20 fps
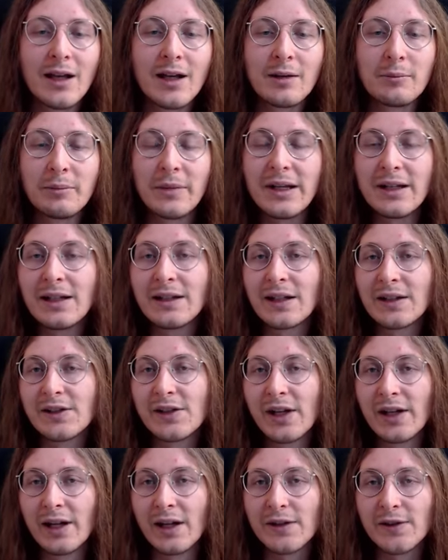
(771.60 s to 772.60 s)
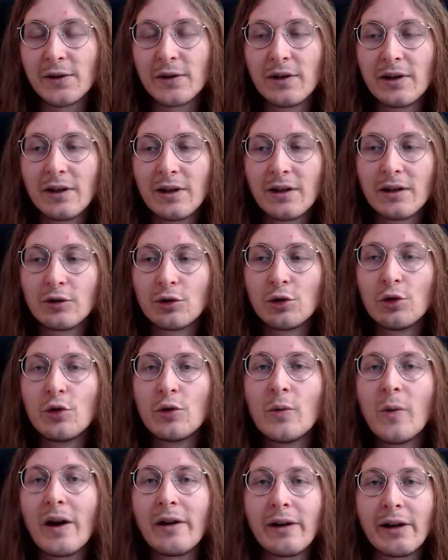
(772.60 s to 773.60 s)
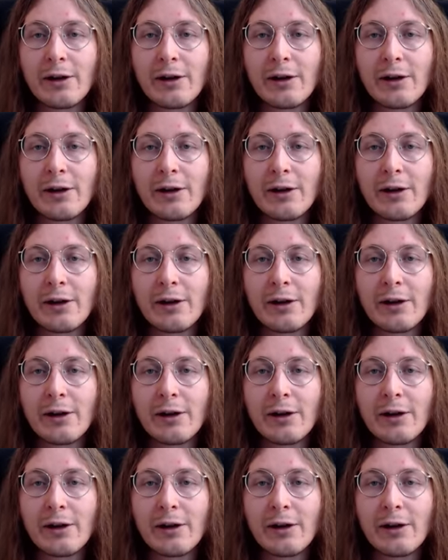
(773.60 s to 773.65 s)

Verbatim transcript: meaning that she does two very